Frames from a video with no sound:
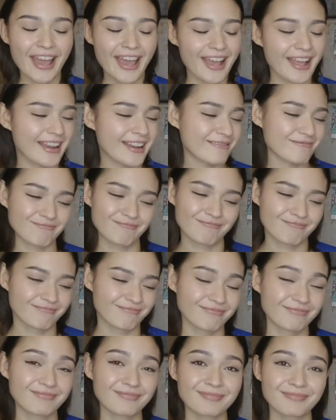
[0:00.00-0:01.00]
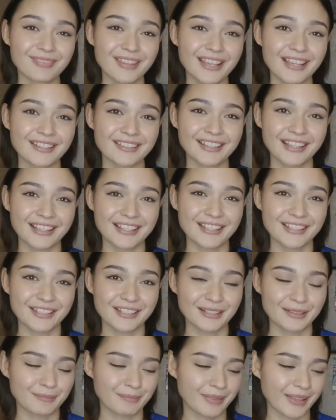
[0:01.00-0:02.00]
and they
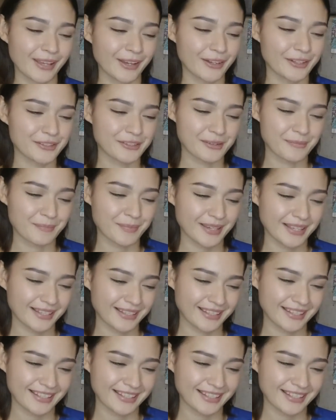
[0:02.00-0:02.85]
still play on repeat.